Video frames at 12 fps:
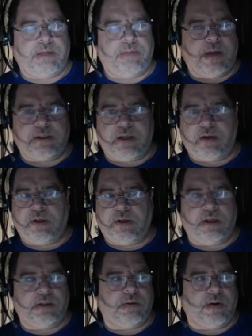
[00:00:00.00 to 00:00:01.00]
back down
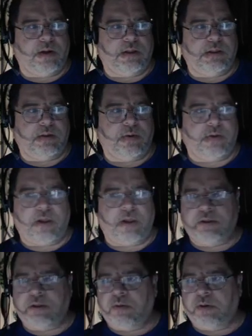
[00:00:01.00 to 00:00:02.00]
again so I can see where the hell
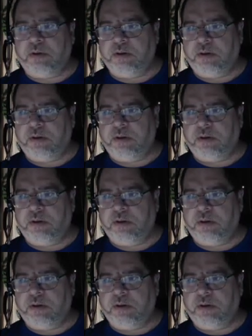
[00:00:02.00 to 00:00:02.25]
it's going.